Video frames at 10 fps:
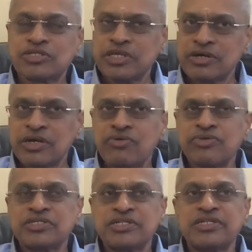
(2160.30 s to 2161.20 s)
they are now
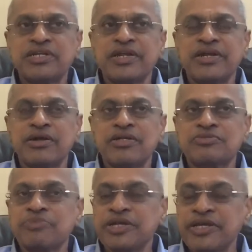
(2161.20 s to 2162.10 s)
$3 trillion,
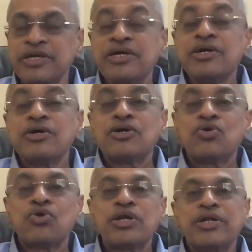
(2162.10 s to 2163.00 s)
meaning
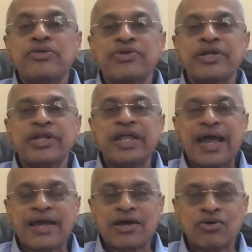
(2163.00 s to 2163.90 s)
220
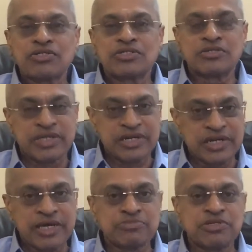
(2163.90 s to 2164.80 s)
lakh crores,
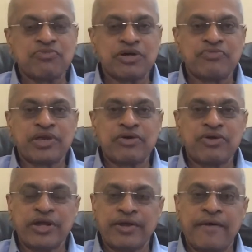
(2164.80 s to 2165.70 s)
10 times of what we
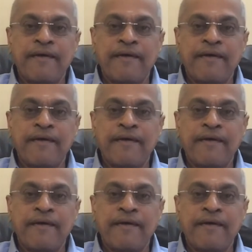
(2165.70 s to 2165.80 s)
have done.